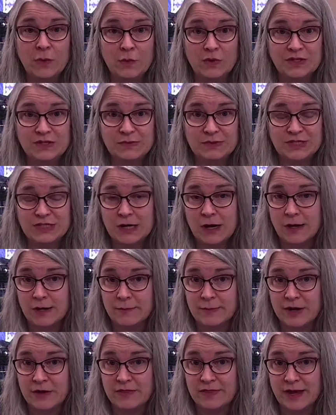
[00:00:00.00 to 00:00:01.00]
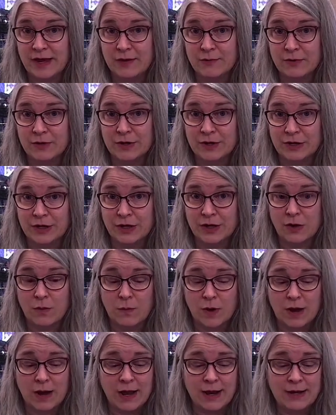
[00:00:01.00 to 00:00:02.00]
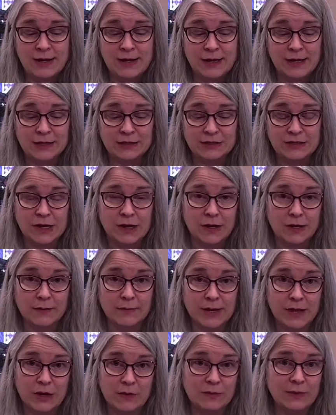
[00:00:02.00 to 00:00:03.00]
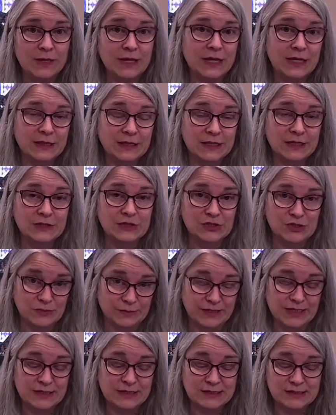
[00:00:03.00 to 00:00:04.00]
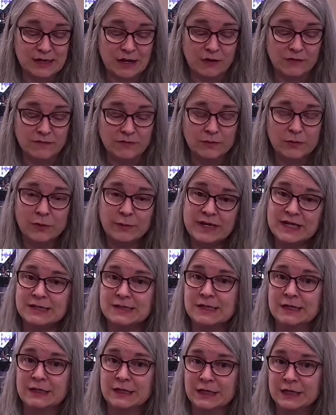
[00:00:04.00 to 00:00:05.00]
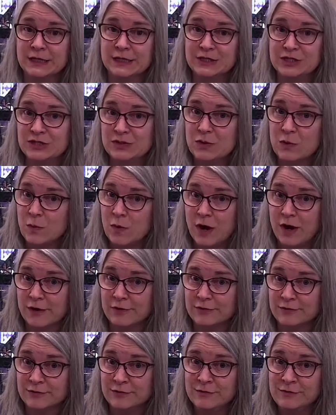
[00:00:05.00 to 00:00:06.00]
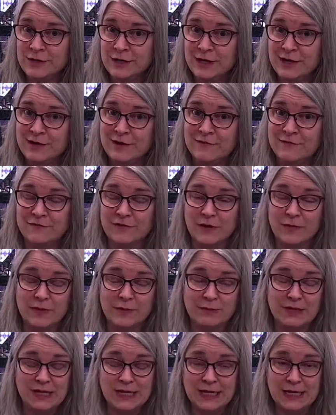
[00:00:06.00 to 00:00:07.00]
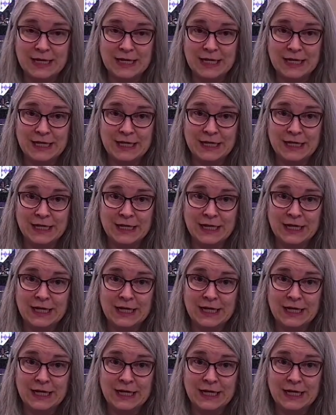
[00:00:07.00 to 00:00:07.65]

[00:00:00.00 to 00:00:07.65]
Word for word: Once we talk about that, we're going to go on and talk about playing the instrument itself. And we're basically going to do a walkthrough from the beginning,